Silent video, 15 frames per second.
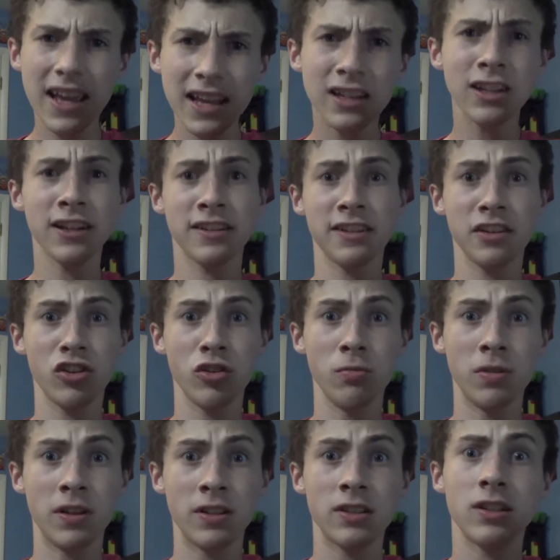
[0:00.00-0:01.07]
Inklings and
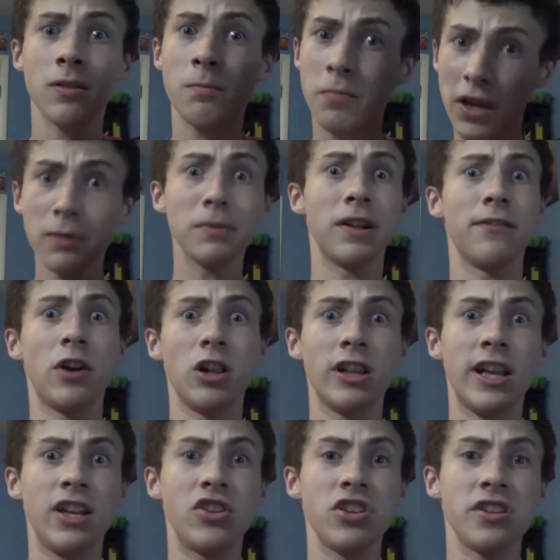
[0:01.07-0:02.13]
Goombas, Pikmin of all
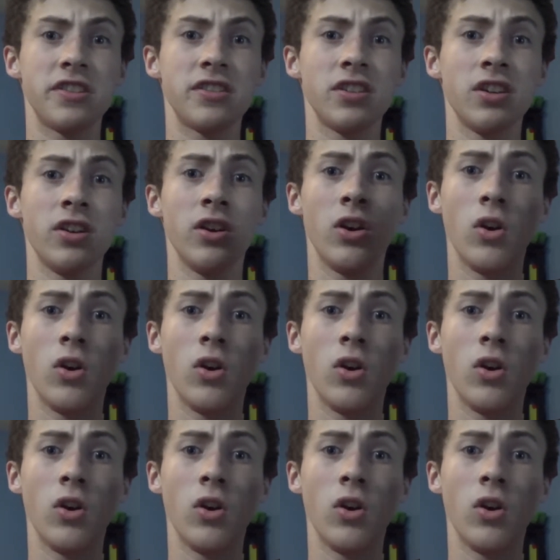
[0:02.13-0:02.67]
ages,